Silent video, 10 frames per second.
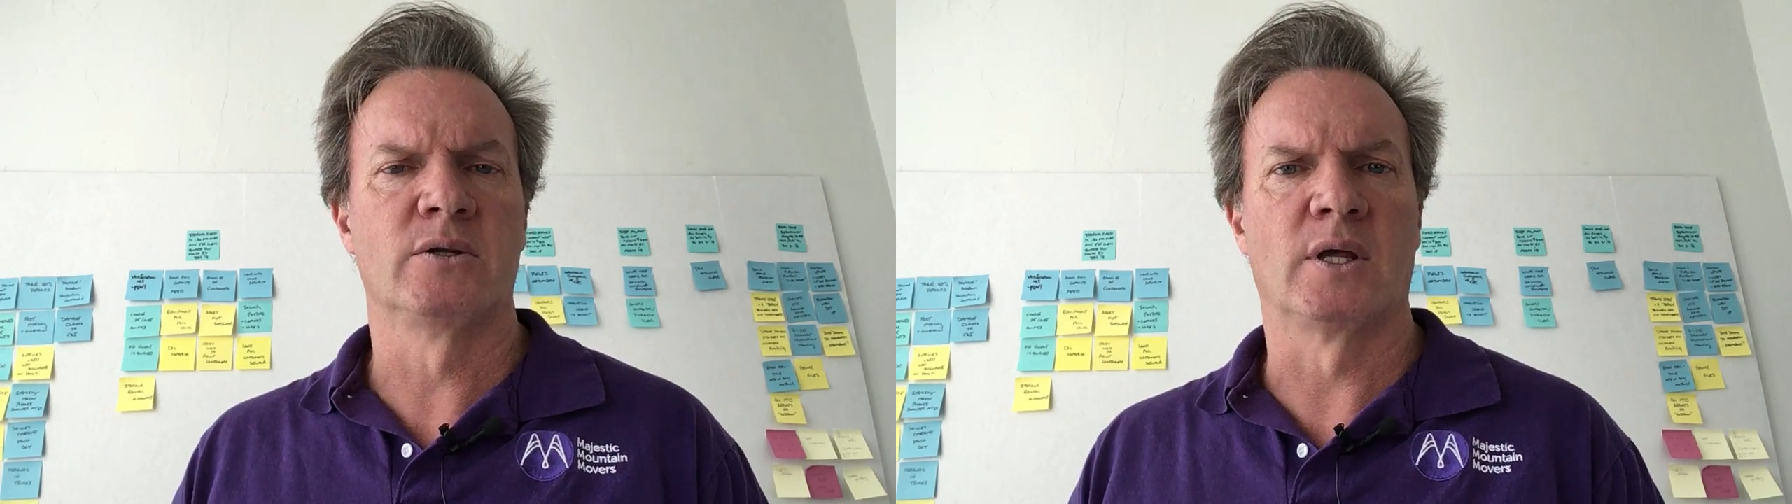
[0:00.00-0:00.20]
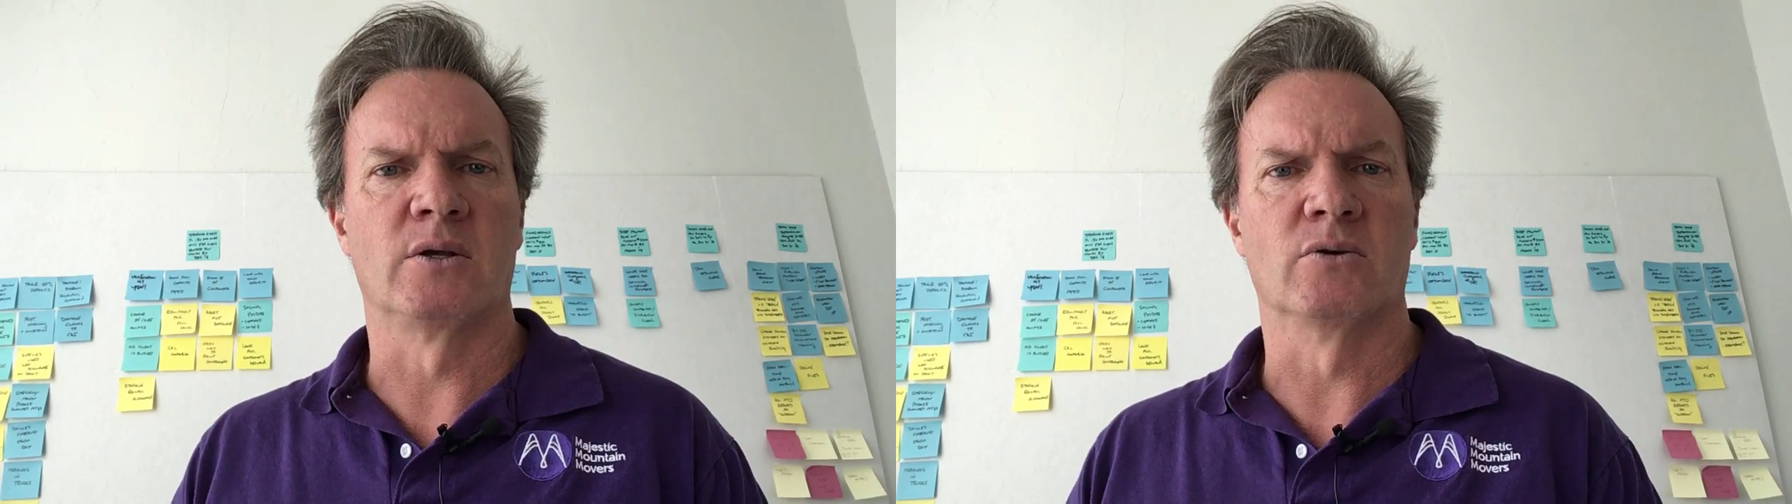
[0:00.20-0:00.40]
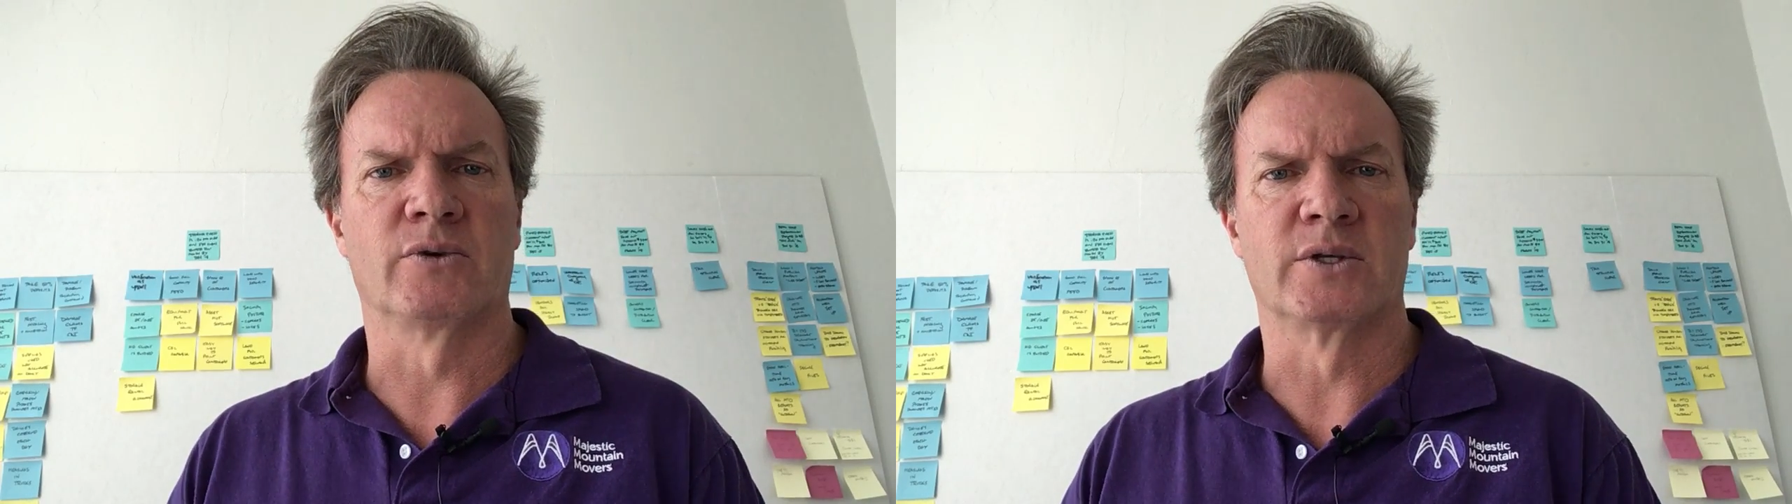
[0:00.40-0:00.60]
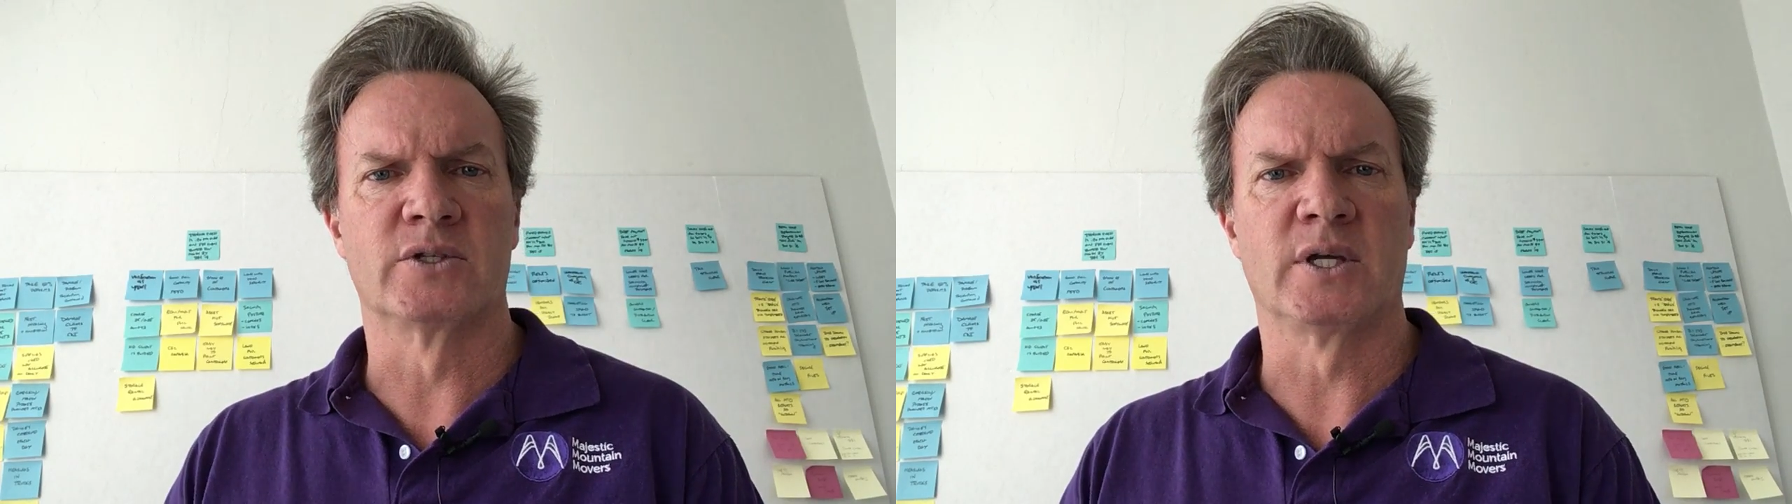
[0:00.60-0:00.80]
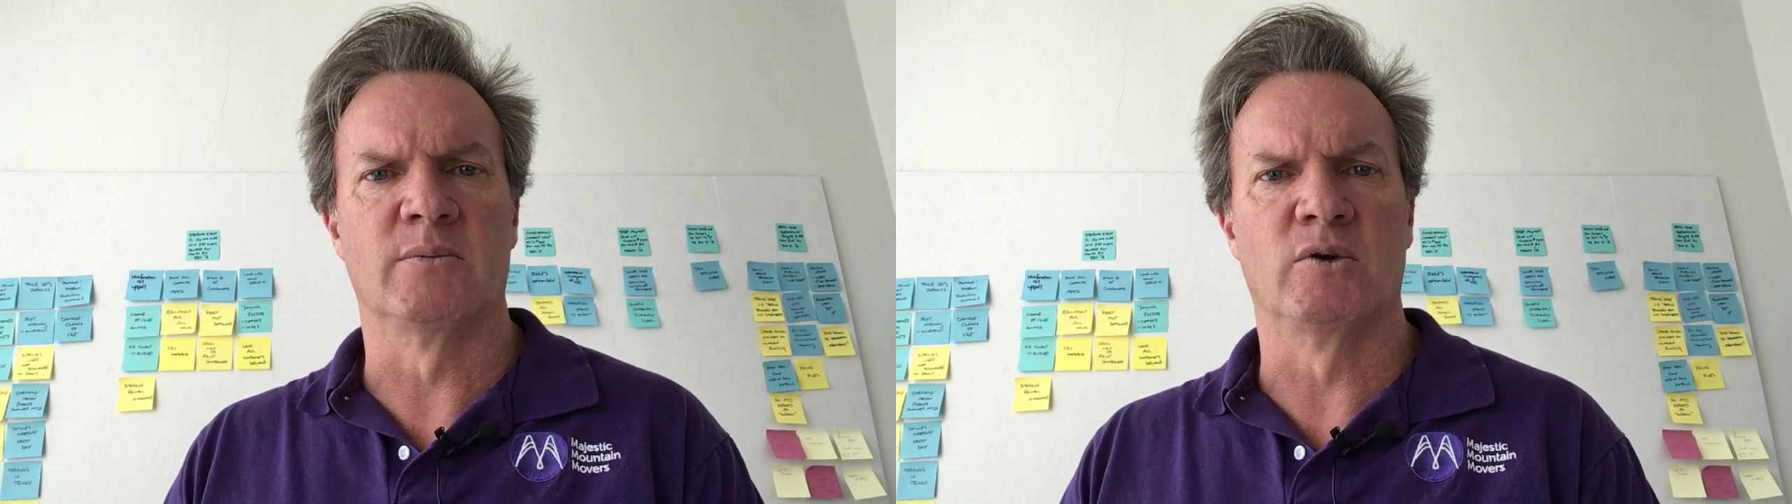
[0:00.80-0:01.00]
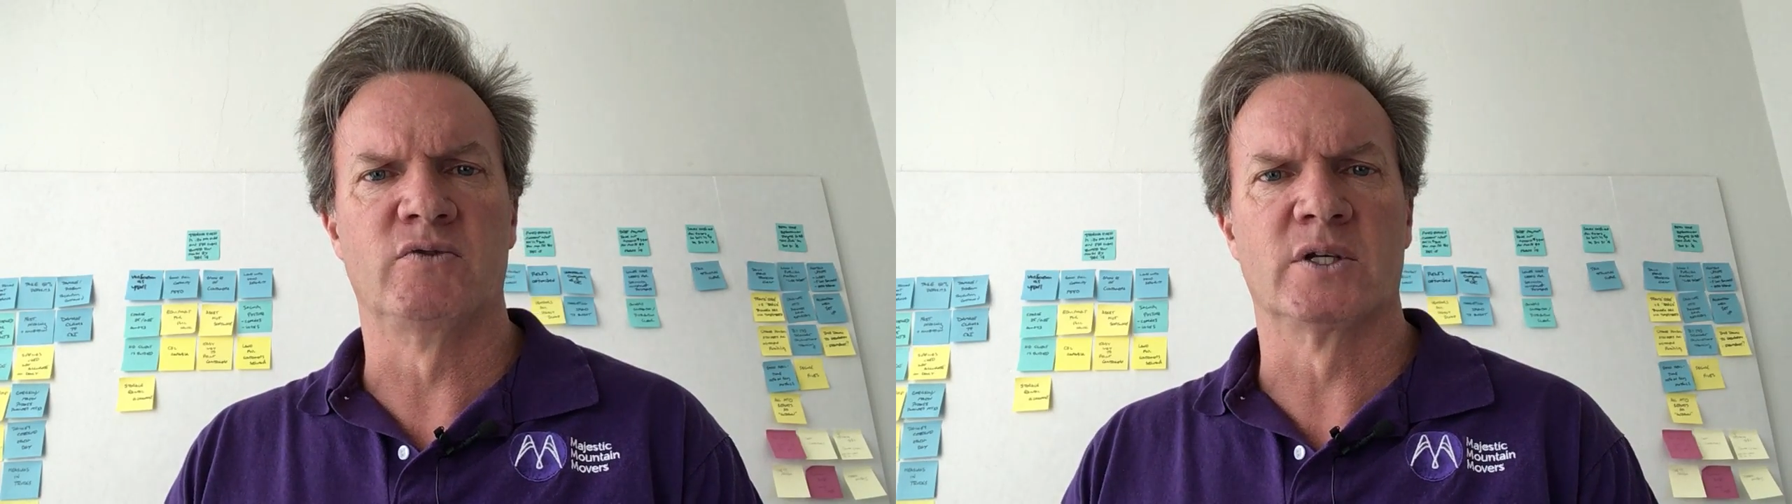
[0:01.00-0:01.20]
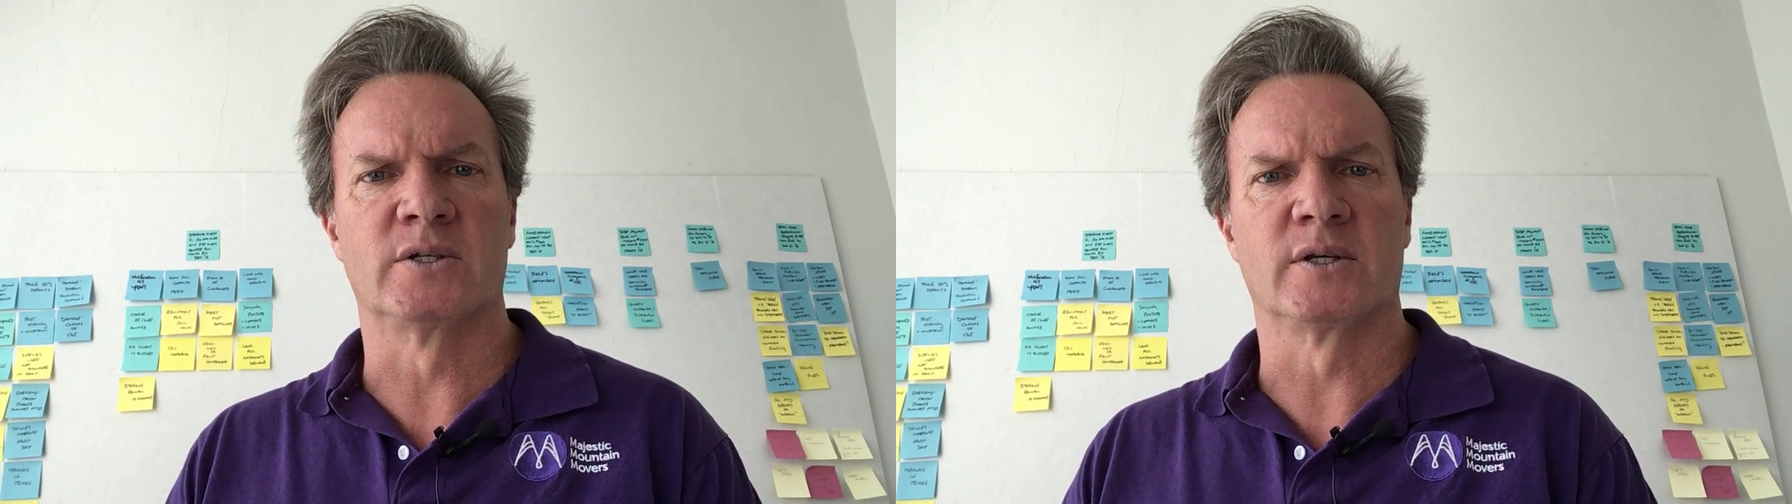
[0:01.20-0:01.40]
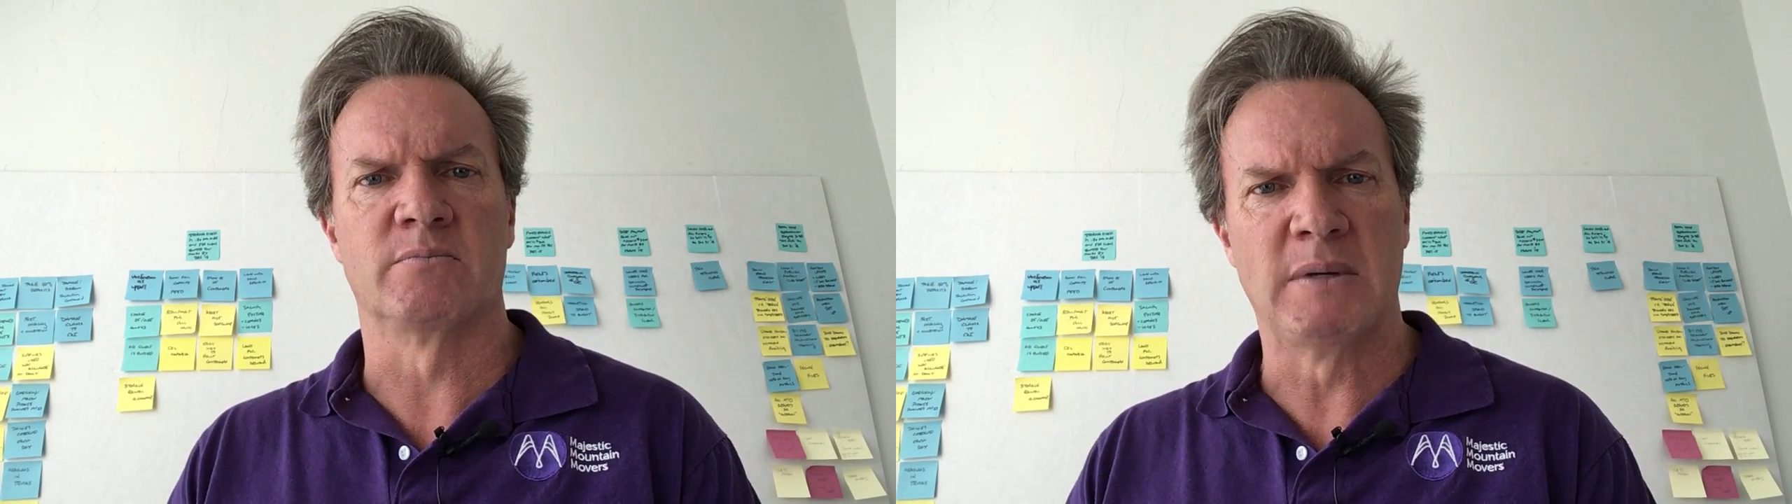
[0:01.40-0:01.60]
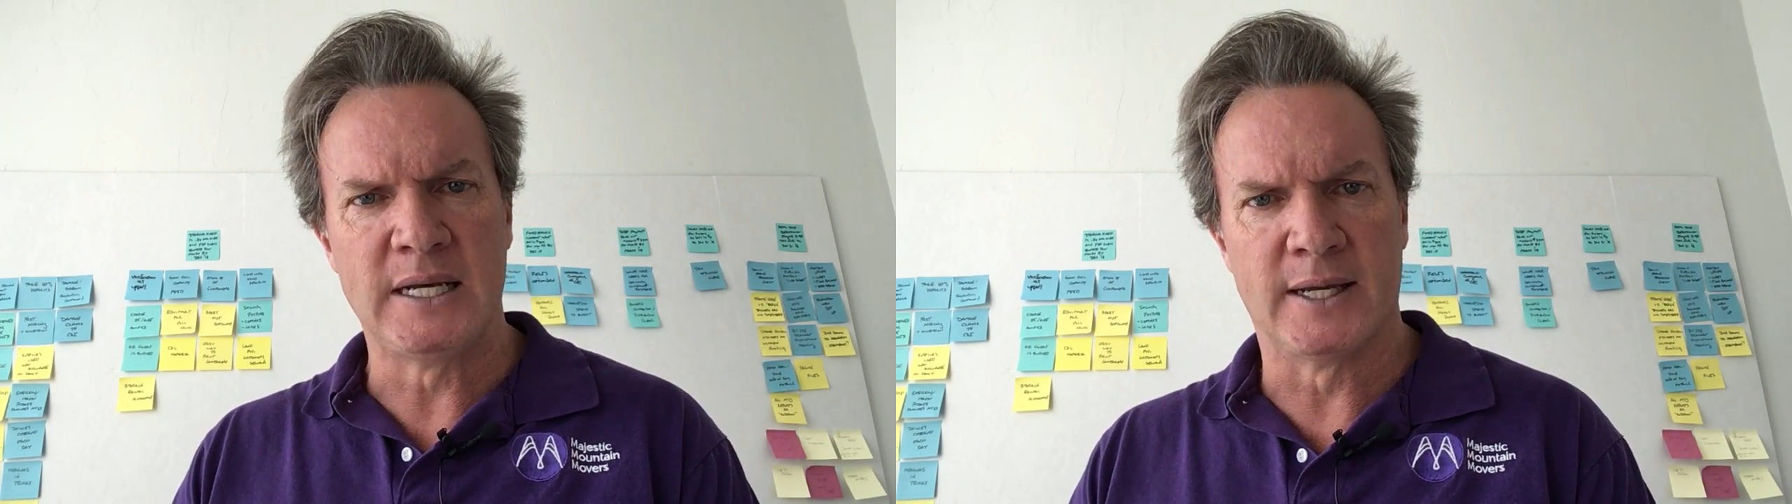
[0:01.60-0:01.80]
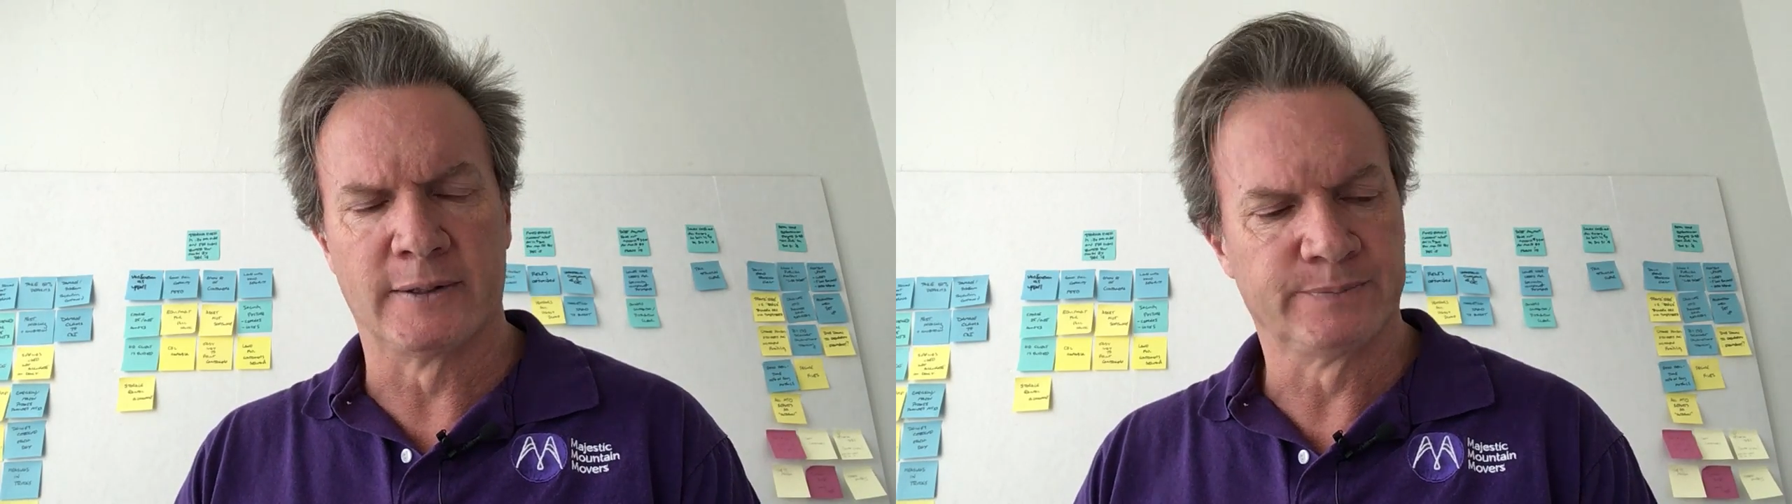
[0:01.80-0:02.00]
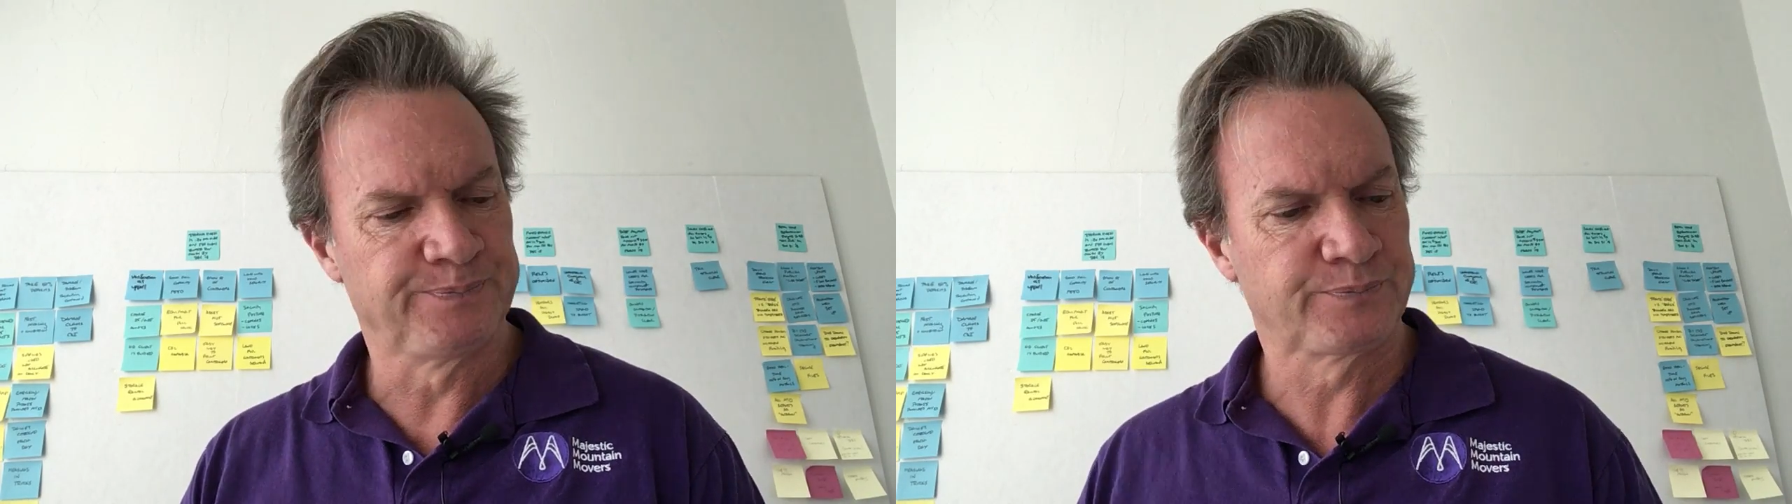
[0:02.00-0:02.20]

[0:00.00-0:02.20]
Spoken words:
that you can see in Movegistics. Meaning,